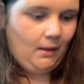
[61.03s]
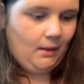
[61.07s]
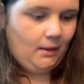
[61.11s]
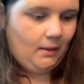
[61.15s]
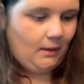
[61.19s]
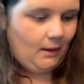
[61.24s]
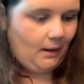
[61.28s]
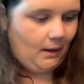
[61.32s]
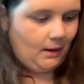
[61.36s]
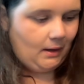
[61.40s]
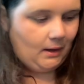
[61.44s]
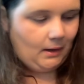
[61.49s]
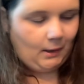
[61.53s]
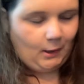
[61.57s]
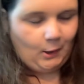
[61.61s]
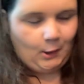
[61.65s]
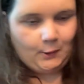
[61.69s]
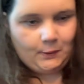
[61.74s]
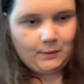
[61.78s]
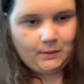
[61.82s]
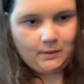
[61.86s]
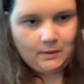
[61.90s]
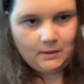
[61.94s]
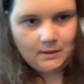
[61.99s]
Then I got
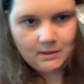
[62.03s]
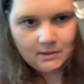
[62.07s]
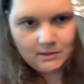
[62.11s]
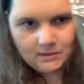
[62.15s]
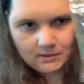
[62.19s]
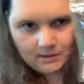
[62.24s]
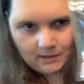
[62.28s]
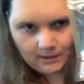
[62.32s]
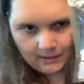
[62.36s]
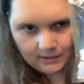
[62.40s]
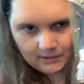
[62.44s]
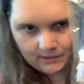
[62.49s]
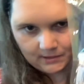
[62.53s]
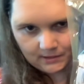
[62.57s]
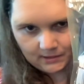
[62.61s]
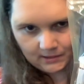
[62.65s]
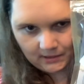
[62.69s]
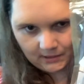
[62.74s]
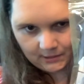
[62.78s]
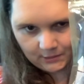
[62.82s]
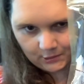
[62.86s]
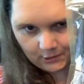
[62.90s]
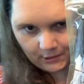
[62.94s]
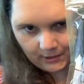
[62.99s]
this hand
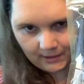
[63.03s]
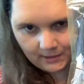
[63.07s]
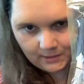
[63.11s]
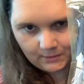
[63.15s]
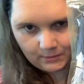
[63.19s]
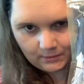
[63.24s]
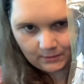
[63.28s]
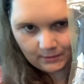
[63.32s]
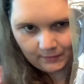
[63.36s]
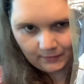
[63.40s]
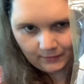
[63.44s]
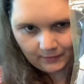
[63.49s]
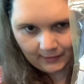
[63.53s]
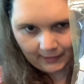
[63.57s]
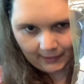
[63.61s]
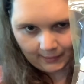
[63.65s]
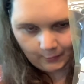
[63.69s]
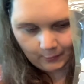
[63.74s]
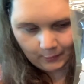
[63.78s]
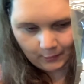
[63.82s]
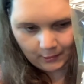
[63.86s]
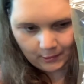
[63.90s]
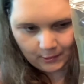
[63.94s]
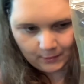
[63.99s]
sanitizer case with a
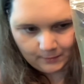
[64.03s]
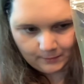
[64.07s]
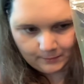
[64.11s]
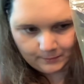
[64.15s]
flower.